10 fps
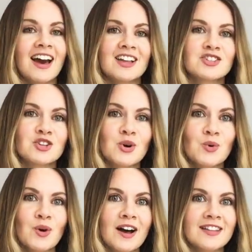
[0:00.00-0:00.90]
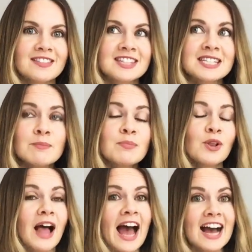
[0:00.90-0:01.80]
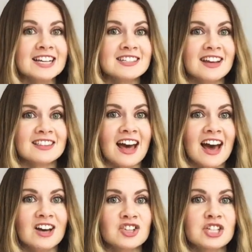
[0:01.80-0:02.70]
And so simple acts like that,